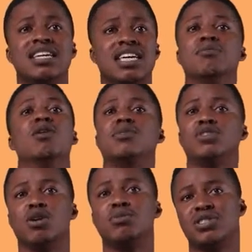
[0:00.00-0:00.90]
A
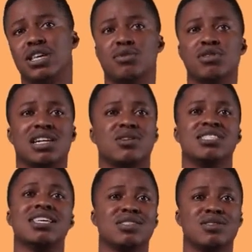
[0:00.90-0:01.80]
mumbo-jumbo table that
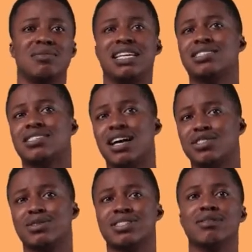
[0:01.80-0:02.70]
contains some letters
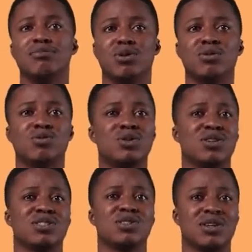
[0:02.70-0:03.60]
or symbols which
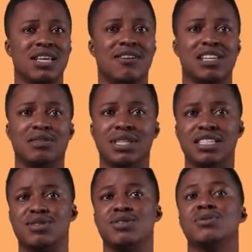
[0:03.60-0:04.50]
does not have any
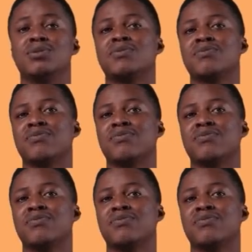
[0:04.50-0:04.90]
meaning to you?